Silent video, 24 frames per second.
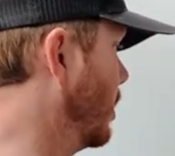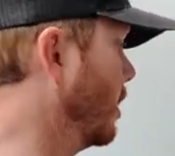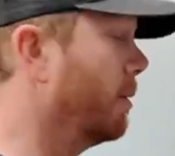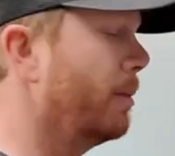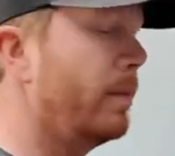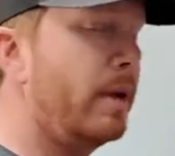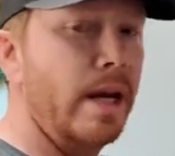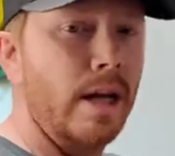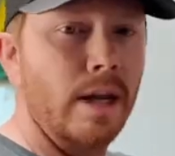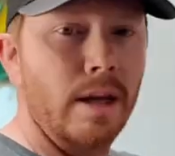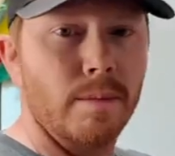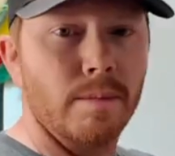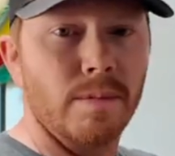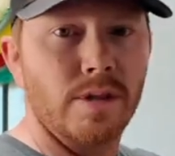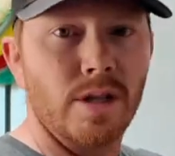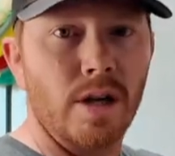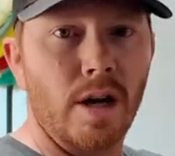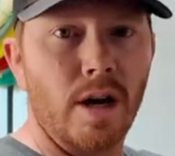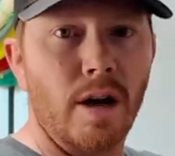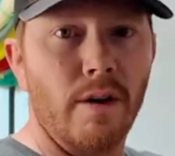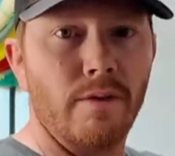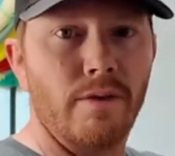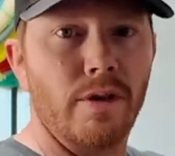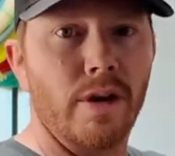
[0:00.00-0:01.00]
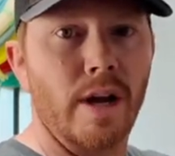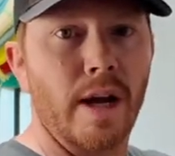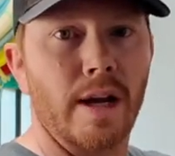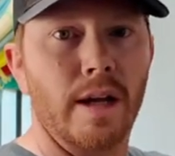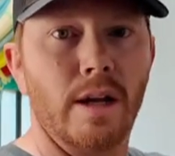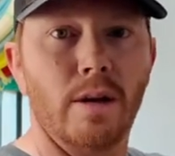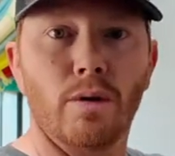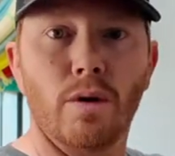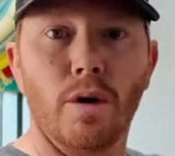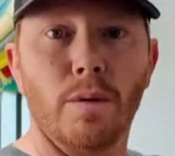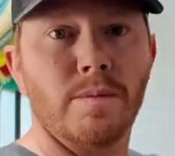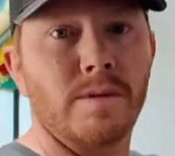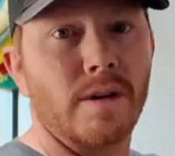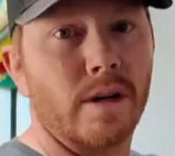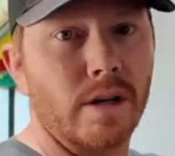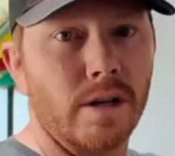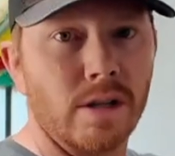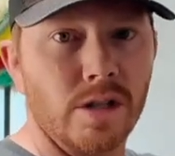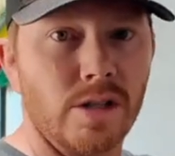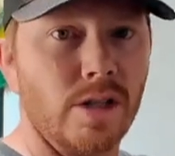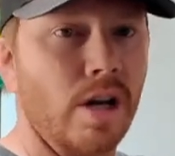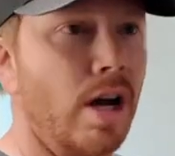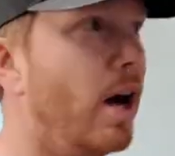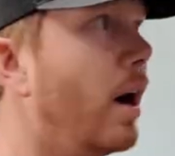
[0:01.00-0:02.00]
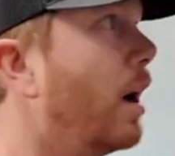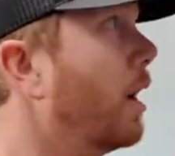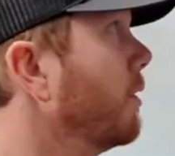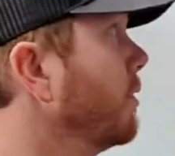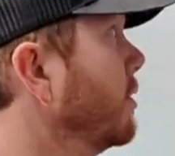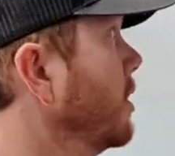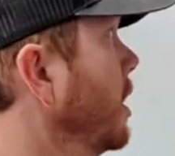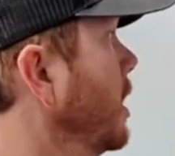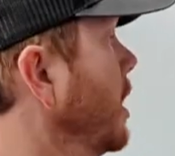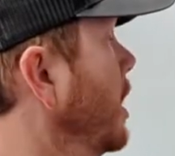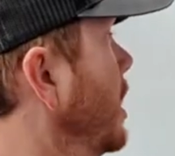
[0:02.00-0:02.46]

in a medium soft. You got heel ropes that are in a soft.